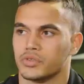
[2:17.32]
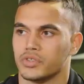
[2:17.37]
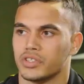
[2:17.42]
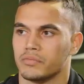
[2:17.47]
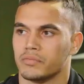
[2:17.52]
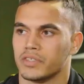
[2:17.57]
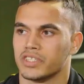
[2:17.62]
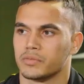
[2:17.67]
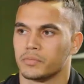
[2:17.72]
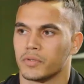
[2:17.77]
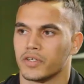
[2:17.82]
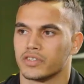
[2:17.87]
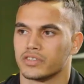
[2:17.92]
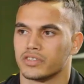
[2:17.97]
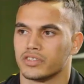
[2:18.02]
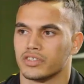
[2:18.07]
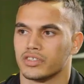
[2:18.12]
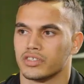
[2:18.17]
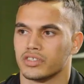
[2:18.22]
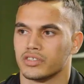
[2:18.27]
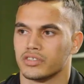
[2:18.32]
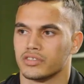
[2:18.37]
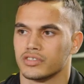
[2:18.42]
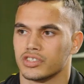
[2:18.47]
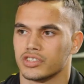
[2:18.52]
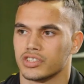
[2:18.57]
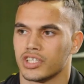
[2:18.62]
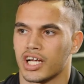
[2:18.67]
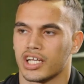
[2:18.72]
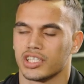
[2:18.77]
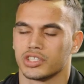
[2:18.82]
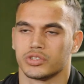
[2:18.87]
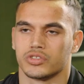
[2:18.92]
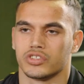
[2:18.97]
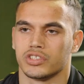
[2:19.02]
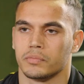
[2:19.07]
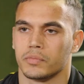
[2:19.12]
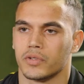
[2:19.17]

to him and spoke to Shawnee